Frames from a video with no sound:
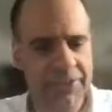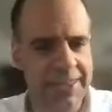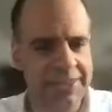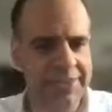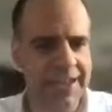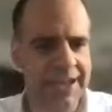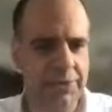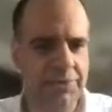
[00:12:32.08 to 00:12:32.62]

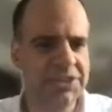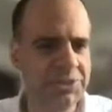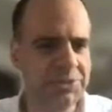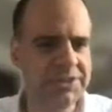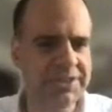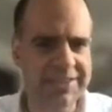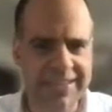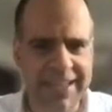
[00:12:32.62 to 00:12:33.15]
there are
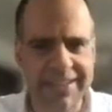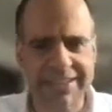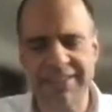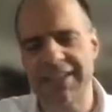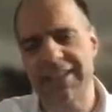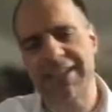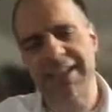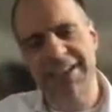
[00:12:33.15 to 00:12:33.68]
reduced sets
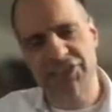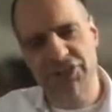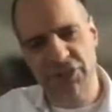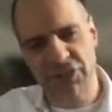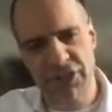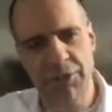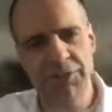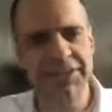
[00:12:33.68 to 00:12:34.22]
that get us
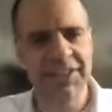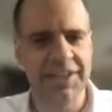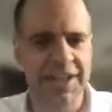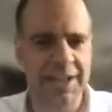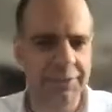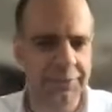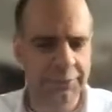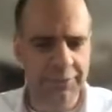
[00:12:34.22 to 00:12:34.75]
close
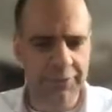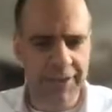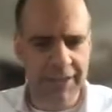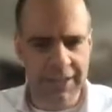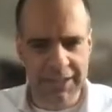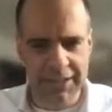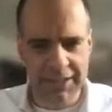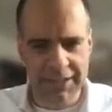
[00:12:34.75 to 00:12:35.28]
enough
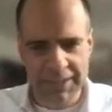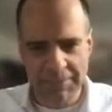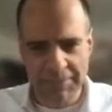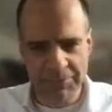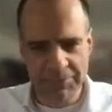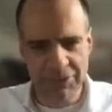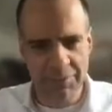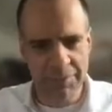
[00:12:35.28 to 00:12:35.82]

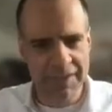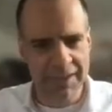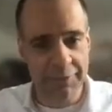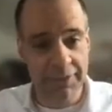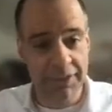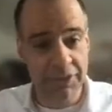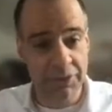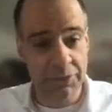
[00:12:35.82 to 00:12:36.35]
so we can
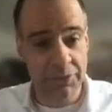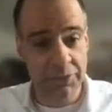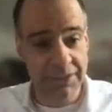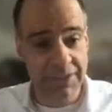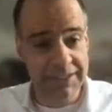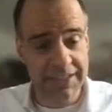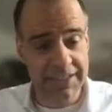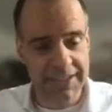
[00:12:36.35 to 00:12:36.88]
find a good
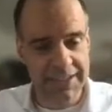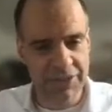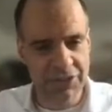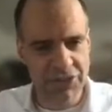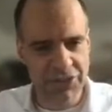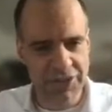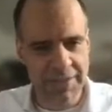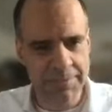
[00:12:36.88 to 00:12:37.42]
ground state
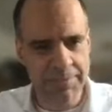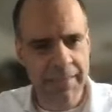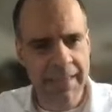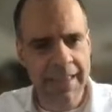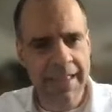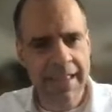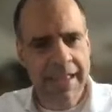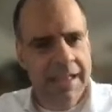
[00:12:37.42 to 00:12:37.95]
energy.
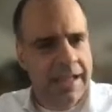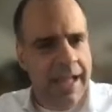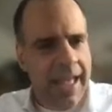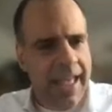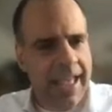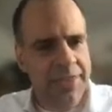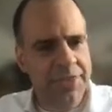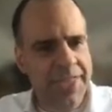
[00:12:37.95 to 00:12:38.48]

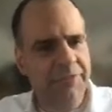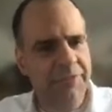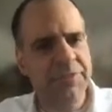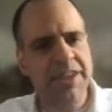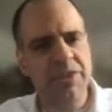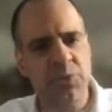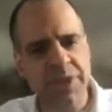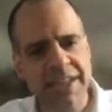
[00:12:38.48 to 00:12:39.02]
And then
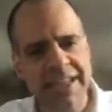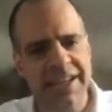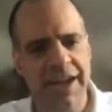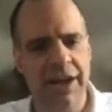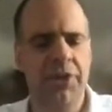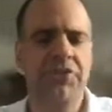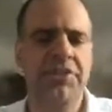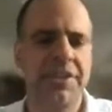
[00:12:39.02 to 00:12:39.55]
we read
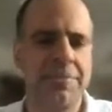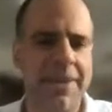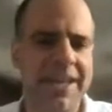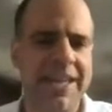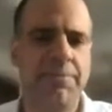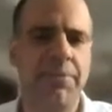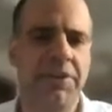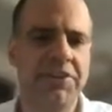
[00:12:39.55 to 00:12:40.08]
out the
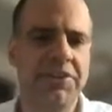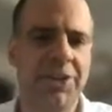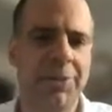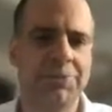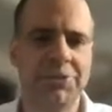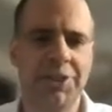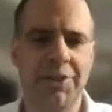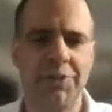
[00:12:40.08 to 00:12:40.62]
many-body
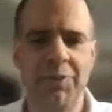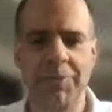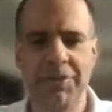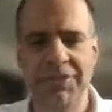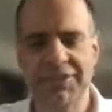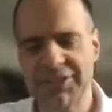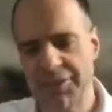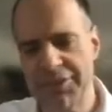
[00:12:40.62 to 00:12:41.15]

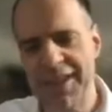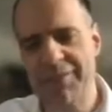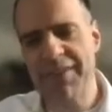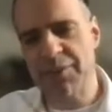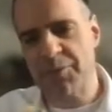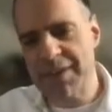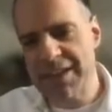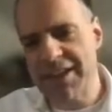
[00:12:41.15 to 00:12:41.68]
observables. So then we
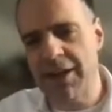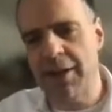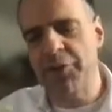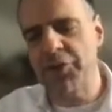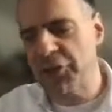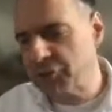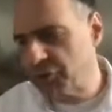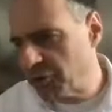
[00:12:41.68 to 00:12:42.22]
read out
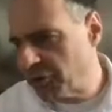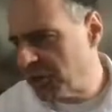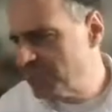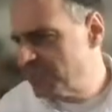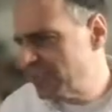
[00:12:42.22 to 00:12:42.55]
the terms